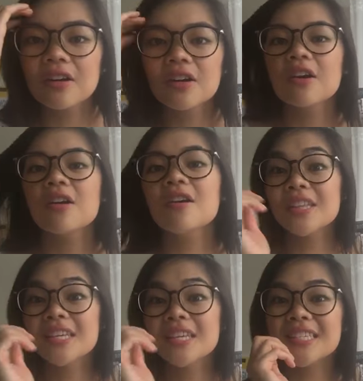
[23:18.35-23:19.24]
Oh, this
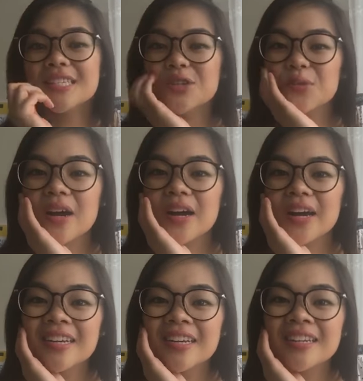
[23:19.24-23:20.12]
is a good one.
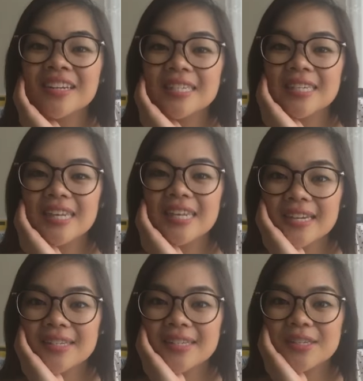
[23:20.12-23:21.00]

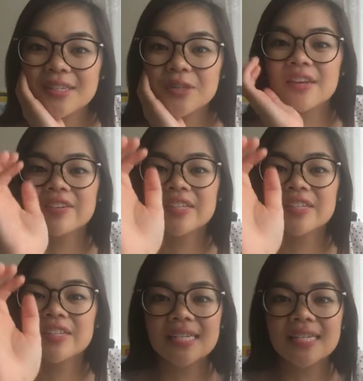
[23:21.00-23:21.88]

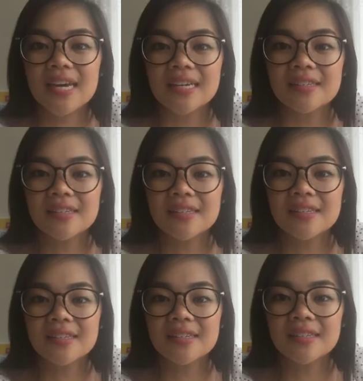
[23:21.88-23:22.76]
CK007DC says,
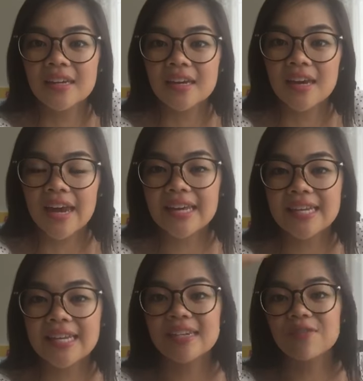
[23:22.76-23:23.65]
hey
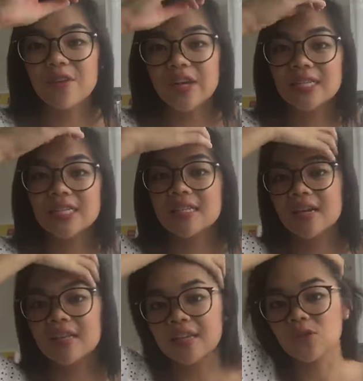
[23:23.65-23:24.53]
Lisa, in
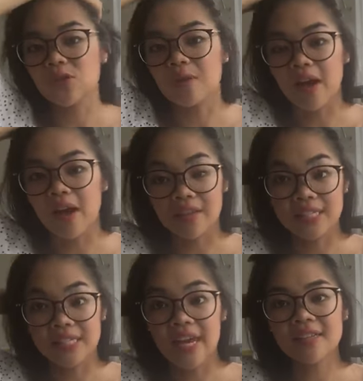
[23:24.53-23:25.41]
Frankenstein they talk about other
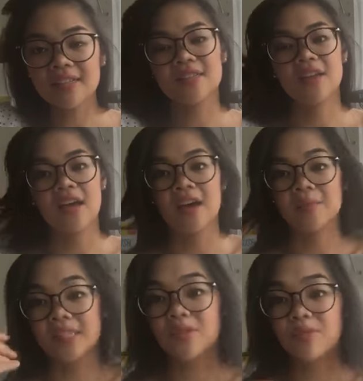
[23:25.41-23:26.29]
texts.
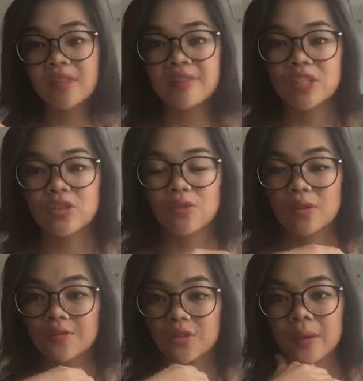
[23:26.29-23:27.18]
This is relevant to all
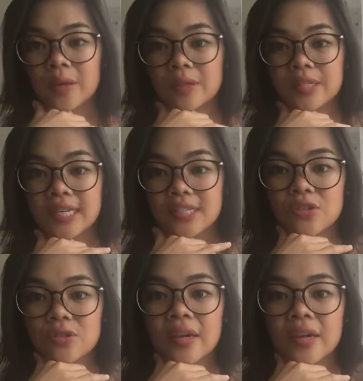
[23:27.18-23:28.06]
of you no matter what text you're
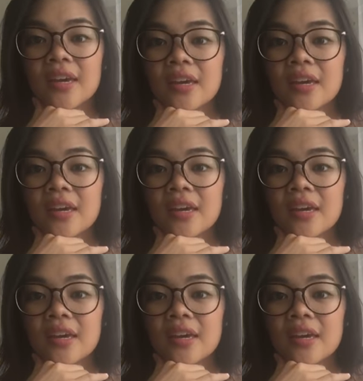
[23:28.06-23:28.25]
doing.